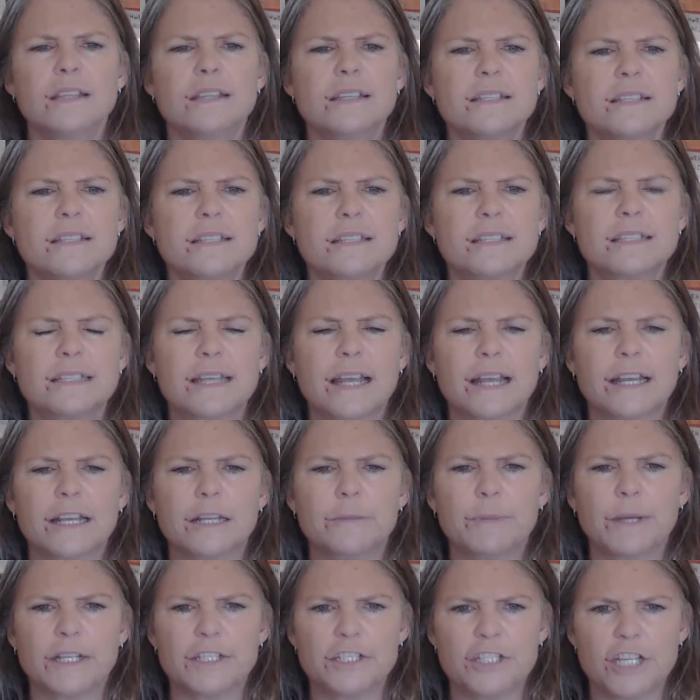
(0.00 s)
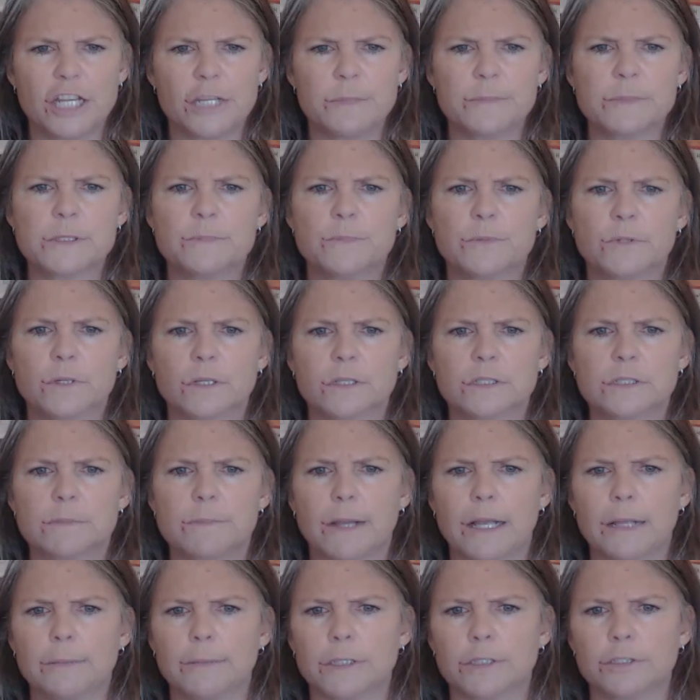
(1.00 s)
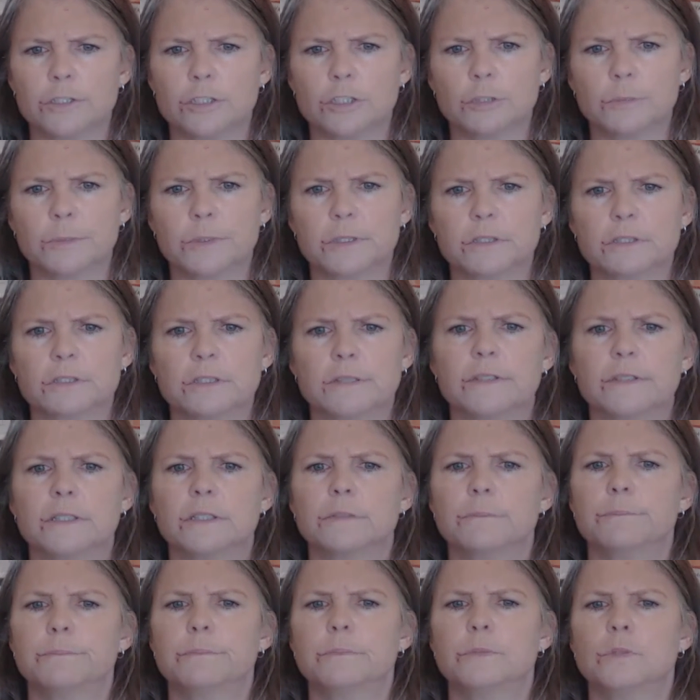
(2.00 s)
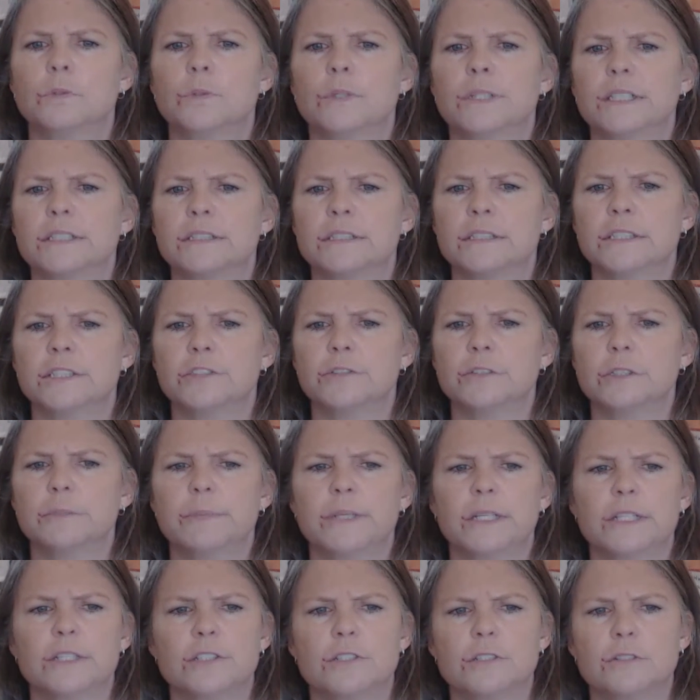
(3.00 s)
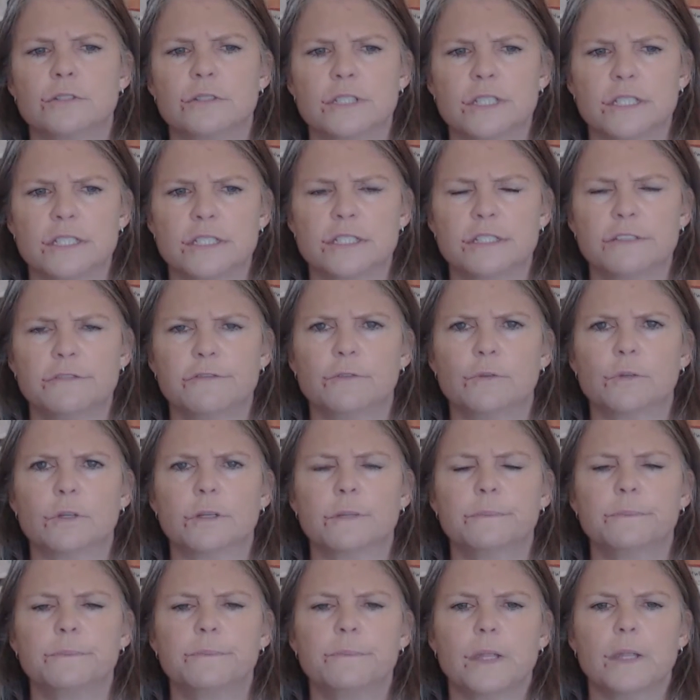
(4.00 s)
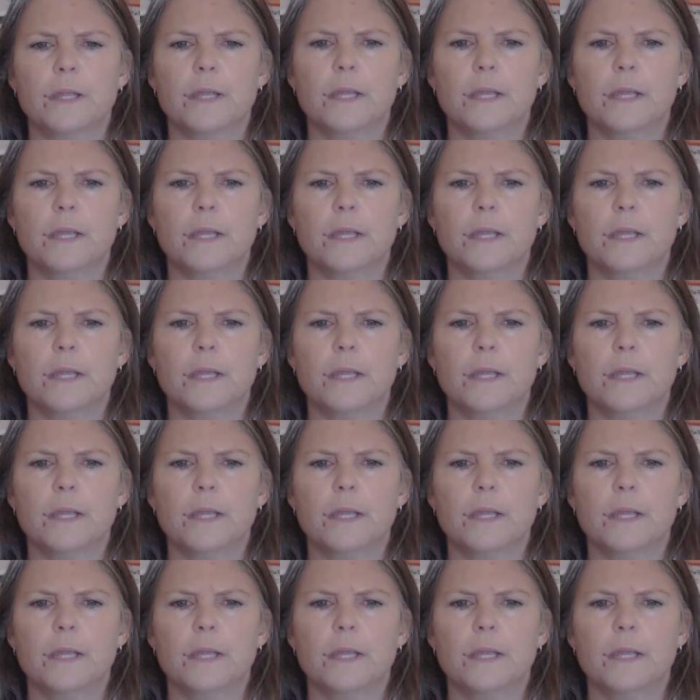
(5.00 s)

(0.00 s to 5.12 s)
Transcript: This is cited by James Brooks, Bible Interpreters of the 20th Century, page 264.